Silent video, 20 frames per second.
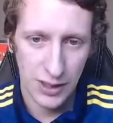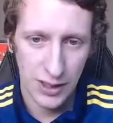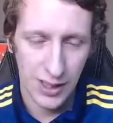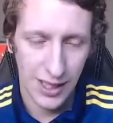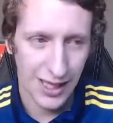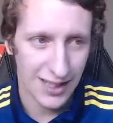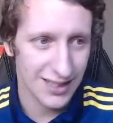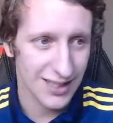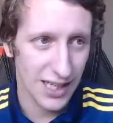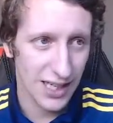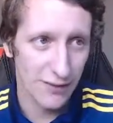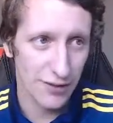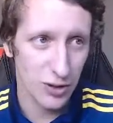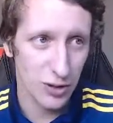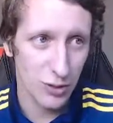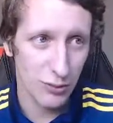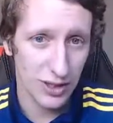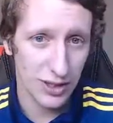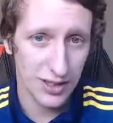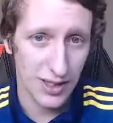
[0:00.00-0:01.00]
I still haven't done
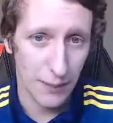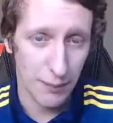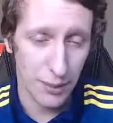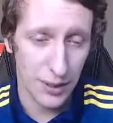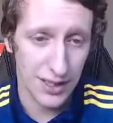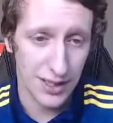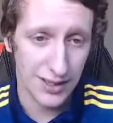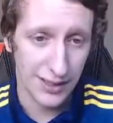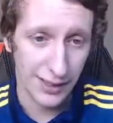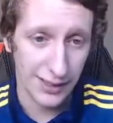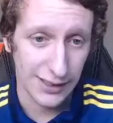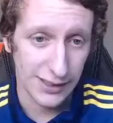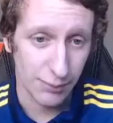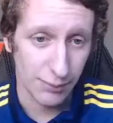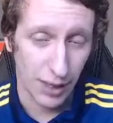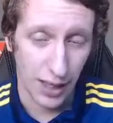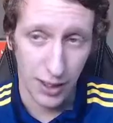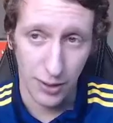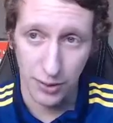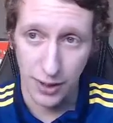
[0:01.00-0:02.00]
my set pieces,
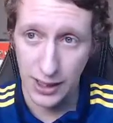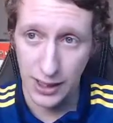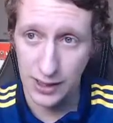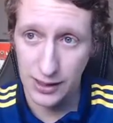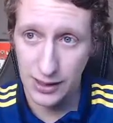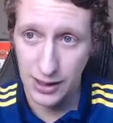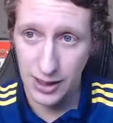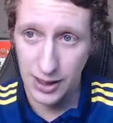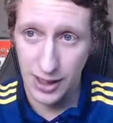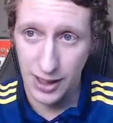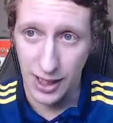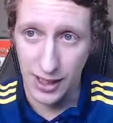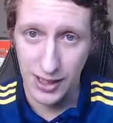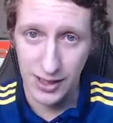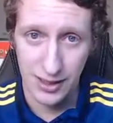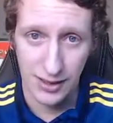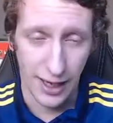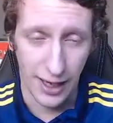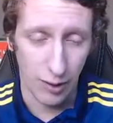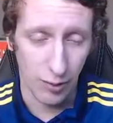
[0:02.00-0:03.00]
by the way. I need to
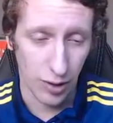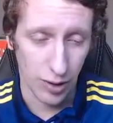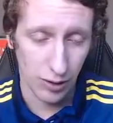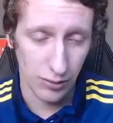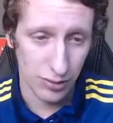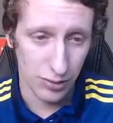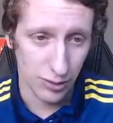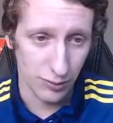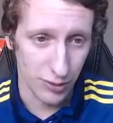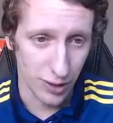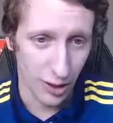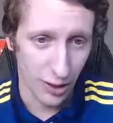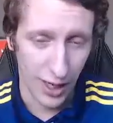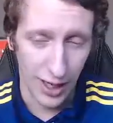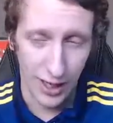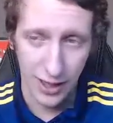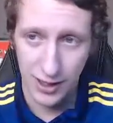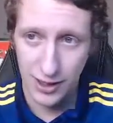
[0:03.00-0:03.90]
download some, don't I?